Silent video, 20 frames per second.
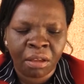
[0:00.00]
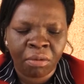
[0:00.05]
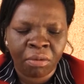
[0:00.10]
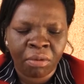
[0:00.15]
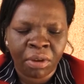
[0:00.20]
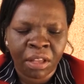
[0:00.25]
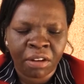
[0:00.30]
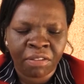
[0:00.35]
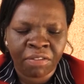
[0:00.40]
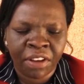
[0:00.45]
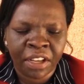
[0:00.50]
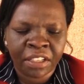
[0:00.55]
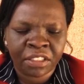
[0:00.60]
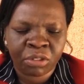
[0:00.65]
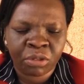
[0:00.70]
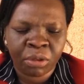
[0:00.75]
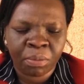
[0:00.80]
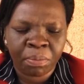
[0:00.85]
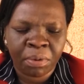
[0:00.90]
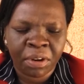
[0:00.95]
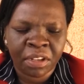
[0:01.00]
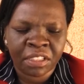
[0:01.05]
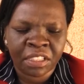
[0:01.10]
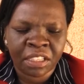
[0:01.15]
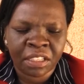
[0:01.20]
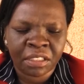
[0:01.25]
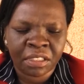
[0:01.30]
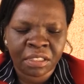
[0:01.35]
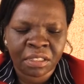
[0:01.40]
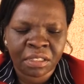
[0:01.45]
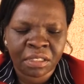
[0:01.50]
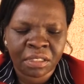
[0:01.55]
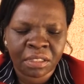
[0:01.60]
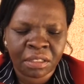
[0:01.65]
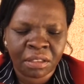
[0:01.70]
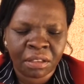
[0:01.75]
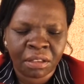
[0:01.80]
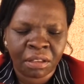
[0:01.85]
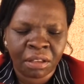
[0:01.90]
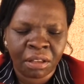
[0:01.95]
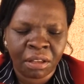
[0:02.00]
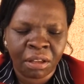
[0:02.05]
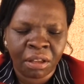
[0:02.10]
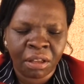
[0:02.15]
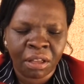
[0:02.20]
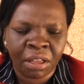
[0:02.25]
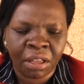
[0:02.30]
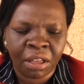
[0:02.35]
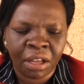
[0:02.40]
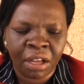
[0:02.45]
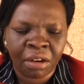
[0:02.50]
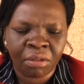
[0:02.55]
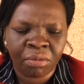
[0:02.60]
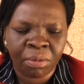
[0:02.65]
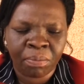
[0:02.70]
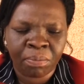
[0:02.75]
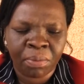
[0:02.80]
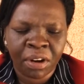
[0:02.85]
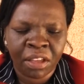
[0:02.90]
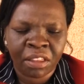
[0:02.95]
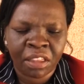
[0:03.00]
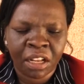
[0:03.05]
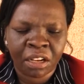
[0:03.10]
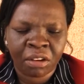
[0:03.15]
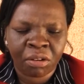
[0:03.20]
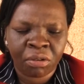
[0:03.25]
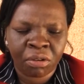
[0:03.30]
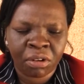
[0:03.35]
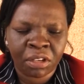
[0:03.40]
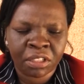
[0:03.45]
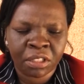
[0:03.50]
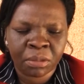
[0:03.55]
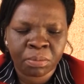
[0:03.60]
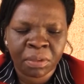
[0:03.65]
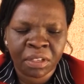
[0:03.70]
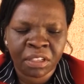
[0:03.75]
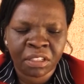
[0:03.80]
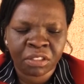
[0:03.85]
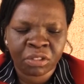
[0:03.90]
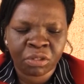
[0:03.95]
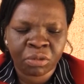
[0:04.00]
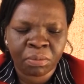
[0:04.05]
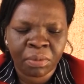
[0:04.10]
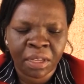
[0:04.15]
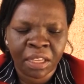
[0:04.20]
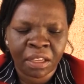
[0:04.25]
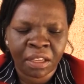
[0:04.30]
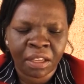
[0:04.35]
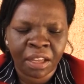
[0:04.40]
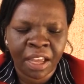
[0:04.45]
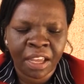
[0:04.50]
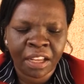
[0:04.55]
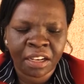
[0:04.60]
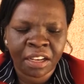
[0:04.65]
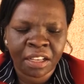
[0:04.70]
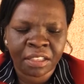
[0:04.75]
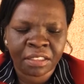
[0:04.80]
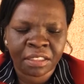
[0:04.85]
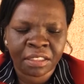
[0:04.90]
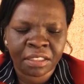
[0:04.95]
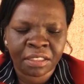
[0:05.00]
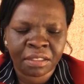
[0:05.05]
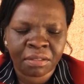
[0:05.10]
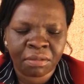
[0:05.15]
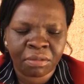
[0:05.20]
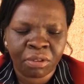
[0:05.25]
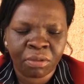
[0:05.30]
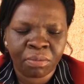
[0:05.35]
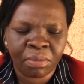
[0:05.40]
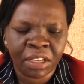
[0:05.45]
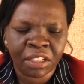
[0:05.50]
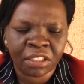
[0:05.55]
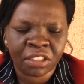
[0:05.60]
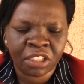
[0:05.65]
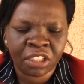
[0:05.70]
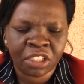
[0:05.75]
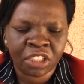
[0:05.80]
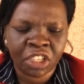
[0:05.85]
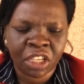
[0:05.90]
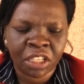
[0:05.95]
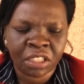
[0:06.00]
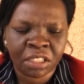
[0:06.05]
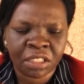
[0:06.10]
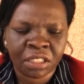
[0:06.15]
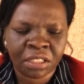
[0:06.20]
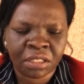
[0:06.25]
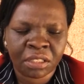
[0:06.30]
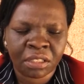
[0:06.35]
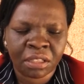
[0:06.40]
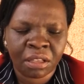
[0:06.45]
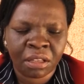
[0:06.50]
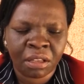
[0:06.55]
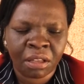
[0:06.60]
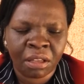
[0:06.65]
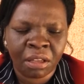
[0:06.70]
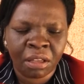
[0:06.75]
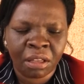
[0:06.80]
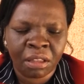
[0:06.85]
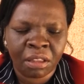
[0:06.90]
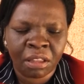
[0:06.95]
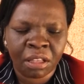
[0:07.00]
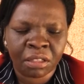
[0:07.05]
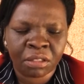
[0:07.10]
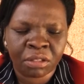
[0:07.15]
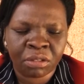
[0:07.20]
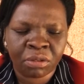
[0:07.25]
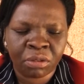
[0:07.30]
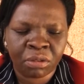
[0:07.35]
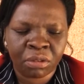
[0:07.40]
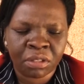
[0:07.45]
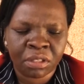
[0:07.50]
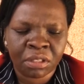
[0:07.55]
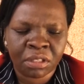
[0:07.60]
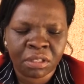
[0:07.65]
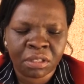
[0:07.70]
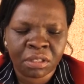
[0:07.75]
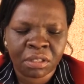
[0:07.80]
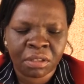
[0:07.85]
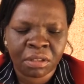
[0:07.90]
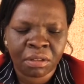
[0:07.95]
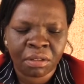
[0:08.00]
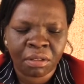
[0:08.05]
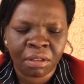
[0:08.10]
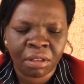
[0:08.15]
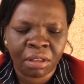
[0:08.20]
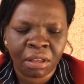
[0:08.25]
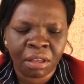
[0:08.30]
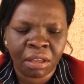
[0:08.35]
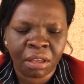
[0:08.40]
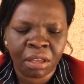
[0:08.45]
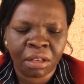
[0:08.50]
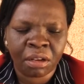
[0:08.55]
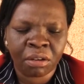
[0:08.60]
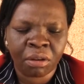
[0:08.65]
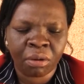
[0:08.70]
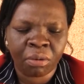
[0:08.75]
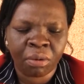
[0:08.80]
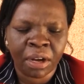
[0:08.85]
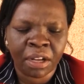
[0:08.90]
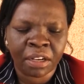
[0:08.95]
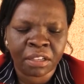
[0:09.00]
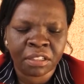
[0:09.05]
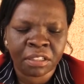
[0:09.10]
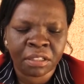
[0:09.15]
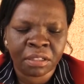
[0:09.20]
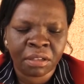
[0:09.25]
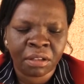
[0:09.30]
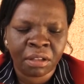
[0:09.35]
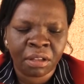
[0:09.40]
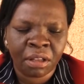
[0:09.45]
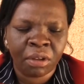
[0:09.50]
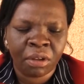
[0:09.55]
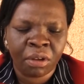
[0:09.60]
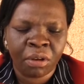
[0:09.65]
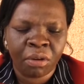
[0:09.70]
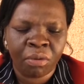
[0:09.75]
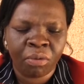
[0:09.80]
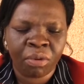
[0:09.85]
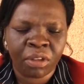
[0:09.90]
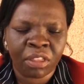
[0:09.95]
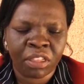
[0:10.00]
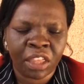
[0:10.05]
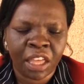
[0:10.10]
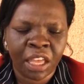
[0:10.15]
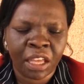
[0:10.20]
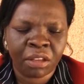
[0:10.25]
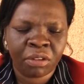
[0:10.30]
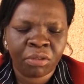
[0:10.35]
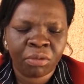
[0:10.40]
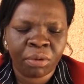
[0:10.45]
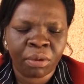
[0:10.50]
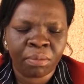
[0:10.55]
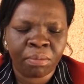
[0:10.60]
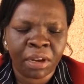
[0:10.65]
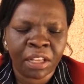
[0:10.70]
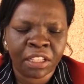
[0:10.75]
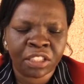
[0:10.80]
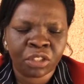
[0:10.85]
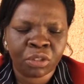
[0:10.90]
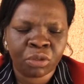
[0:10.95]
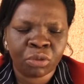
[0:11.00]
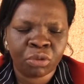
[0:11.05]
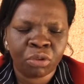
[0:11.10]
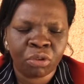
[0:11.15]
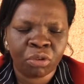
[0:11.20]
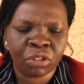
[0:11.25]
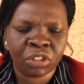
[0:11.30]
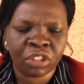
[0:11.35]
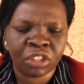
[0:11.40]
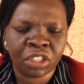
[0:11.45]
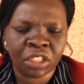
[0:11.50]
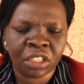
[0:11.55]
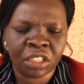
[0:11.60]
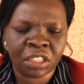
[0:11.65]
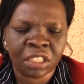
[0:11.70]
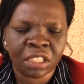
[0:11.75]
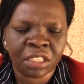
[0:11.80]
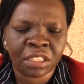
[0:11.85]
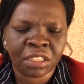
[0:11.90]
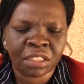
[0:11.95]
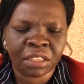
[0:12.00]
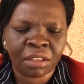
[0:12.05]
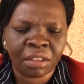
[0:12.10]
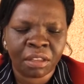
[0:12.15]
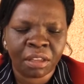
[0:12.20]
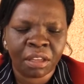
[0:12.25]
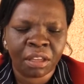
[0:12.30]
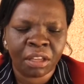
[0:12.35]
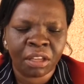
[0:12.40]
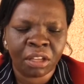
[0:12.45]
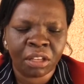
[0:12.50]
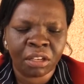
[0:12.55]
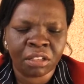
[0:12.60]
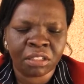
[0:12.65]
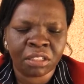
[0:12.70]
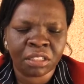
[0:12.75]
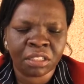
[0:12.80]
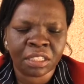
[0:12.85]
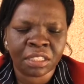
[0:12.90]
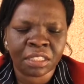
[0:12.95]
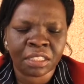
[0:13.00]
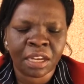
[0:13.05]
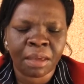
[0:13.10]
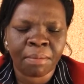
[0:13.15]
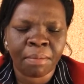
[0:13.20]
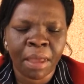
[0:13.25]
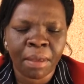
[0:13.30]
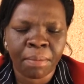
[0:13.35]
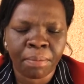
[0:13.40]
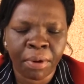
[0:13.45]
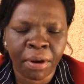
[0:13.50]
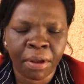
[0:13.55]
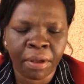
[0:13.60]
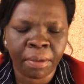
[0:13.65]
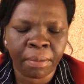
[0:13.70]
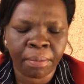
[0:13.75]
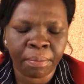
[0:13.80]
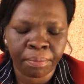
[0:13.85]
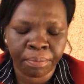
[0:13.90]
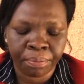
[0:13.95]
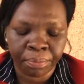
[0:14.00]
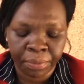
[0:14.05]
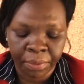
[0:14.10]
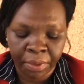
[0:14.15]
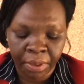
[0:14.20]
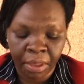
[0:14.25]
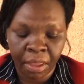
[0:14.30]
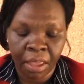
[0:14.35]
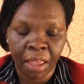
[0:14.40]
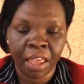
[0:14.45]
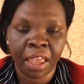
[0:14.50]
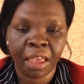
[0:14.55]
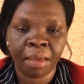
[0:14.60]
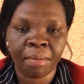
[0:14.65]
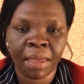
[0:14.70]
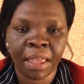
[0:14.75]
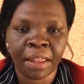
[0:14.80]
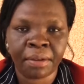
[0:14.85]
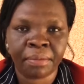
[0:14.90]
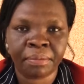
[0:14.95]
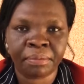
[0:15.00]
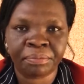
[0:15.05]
we invite your presence. And we pray that Holy Spirit, you may guide us. You may teach us the truth in your word. We thank you. We bless you, Lord Jesus. In Jesus' name I pray. Amen.